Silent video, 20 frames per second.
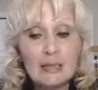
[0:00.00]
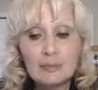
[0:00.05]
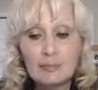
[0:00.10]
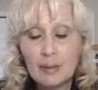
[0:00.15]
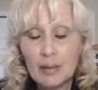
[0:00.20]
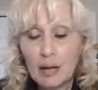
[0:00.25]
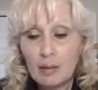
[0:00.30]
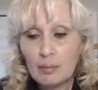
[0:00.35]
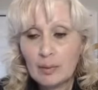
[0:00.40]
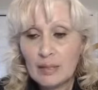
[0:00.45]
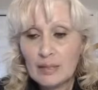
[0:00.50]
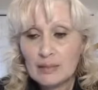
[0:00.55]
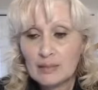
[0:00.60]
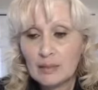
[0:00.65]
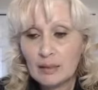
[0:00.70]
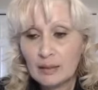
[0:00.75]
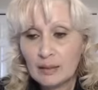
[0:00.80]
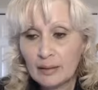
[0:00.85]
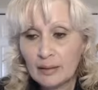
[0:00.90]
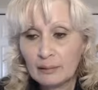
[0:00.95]
But I want to
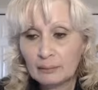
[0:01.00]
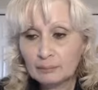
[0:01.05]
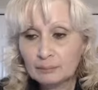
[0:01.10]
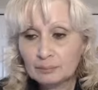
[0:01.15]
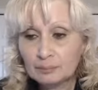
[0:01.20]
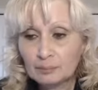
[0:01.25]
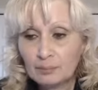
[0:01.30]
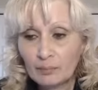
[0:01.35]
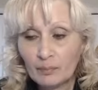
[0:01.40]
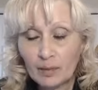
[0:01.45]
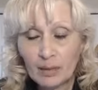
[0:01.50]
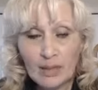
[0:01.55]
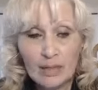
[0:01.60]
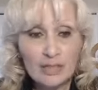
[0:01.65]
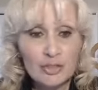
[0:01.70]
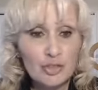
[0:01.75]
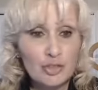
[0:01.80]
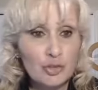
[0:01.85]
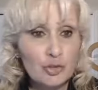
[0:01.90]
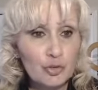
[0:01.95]
tell you,
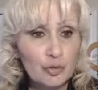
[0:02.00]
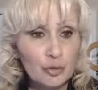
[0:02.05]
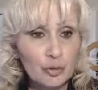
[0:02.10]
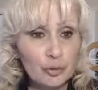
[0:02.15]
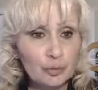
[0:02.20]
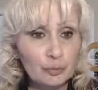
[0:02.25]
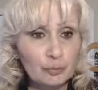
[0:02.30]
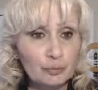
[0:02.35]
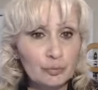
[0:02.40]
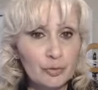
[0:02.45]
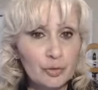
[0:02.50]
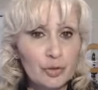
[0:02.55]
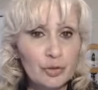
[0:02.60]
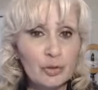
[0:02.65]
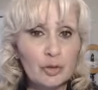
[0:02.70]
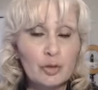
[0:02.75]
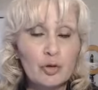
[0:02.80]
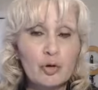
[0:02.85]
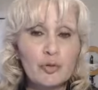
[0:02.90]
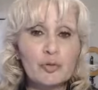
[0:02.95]
it's true. You
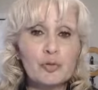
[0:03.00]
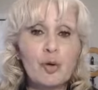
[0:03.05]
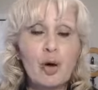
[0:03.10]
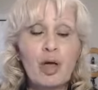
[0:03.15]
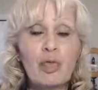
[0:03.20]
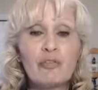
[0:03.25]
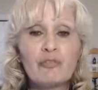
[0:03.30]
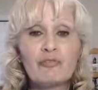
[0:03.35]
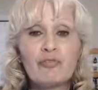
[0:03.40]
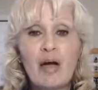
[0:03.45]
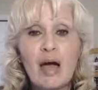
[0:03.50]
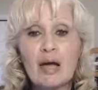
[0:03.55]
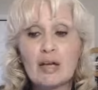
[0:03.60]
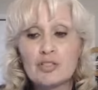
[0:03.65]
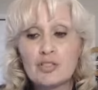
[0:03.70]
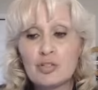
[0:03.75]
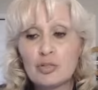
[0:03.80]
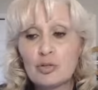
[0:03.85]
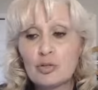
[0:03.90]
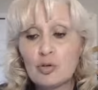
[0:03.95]
can go through all the
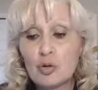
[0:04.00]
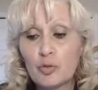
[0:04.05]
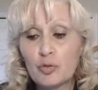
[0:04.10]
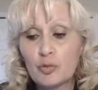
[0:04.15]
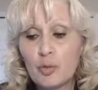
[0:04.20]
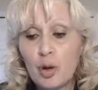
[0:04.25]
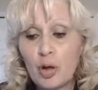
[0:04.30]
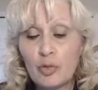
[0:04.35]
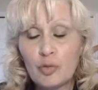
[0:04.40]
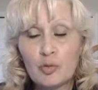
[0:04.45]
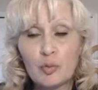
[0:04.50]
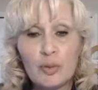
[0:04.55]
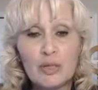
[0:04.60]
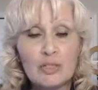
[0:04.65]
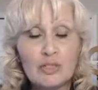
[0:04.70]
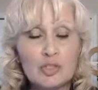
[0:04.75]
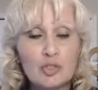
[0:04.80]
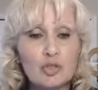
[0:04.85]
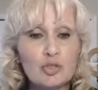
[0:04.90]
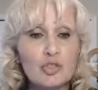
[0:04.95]
facts. You can go through all the
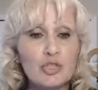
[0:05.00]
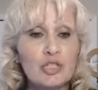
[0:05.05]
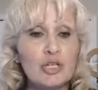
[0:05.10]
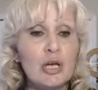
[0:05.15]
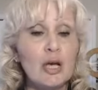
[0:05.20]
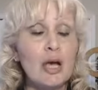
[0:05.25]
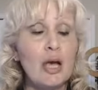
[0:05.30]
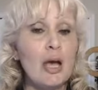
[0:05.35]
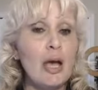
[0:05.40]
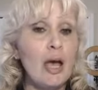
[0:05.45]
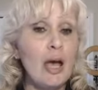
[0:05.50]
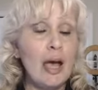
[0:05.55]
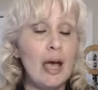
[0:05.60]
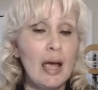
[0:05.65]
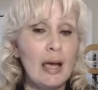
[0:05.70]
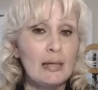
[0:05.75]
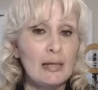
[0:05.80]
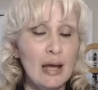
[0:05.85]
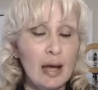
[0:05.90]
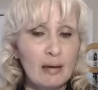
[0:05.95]
research
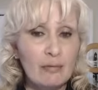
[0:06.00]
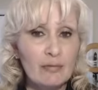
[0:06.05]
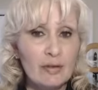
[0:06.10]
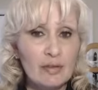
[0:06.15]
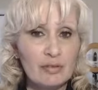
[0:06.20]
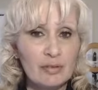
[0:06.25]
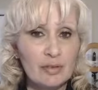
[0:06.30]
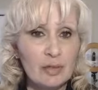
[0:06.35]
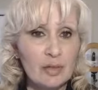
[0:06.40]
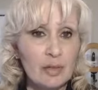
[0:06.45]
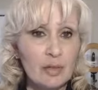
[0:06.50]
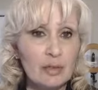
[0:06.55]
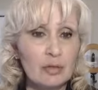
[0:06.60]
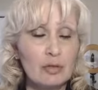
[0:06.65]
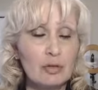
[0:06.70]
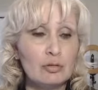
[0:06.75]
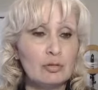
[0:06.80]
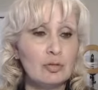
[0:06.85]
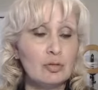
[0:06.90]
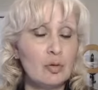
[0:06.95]
and everything.
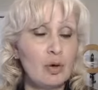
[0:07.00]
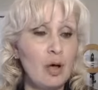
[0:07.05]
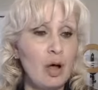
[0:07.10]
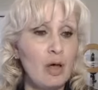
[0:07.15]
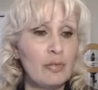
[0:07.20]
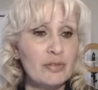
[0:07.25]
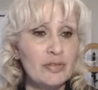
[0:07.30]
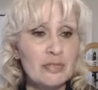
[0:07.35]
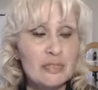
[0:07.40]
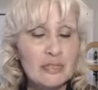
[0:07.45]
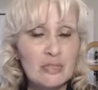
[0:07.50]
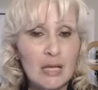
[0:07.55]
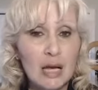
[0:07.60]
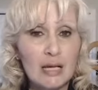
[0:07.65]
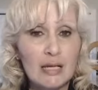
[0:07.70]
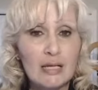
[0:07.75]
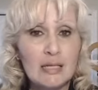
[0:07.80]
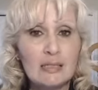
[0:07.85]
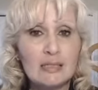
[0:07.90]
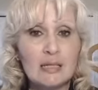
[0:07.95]
You can do all the
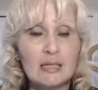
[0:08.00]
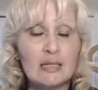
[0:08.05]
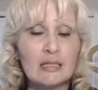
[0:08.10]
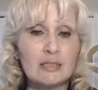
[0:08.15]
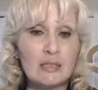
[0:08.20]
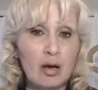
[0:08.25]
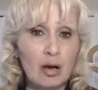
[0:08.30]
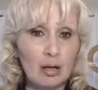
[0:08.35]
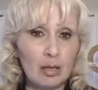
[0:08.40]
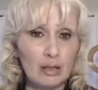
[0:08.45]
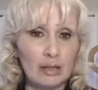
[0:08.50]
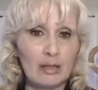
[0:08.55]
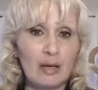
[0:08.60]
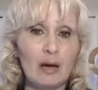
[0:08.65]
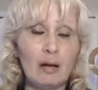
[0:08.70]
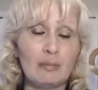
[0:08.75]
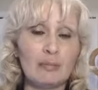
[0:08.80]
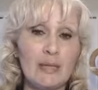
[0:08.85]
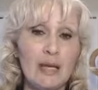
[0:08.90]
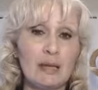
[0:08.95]
studies, and it's all going to
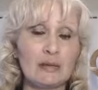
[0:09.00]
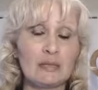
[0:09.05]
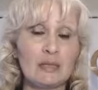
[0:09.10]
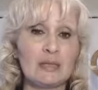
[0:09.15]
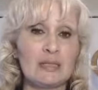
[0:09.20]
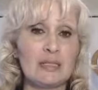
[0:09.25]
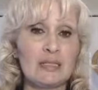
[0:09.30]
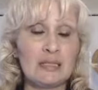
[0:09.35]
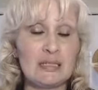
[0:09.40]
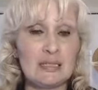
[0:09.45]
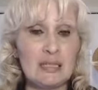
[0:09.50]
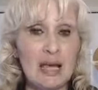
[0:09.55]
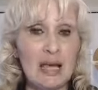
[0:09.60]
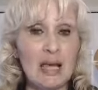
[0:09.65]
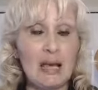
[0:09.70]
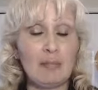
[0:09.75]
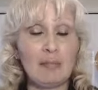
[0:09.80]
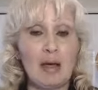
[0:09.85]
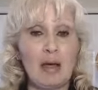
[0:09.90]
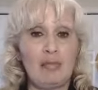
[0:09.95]
come down to the
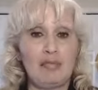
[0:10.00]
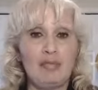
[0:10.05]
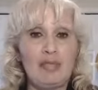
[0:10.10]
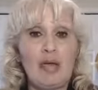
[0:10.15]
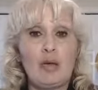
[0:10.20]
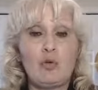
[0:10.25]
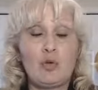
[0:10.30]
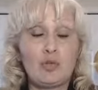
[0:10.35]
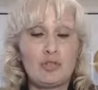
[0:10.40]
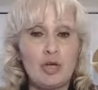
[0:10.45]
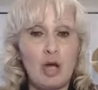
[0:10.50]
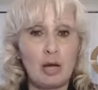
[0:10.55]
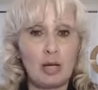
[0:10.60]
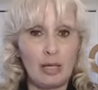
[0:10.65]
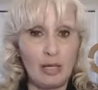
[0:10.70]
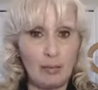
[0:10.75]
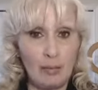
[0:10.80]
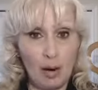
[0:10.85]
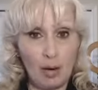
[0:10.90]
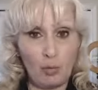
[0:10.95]
same thing we're
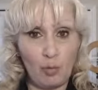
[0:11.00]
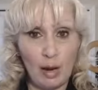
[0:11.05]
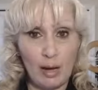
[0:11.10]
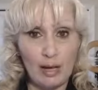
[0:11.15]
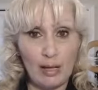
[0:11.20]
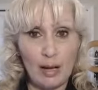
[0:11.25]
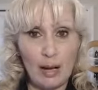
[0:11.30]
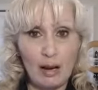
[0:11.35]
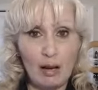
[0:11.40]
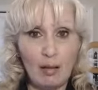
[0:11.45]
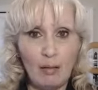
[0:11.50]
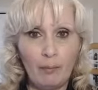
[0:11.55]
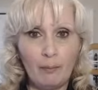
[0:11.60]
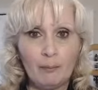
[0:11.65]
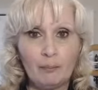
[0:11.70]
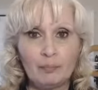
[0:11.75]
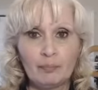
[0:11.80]
talking about right now.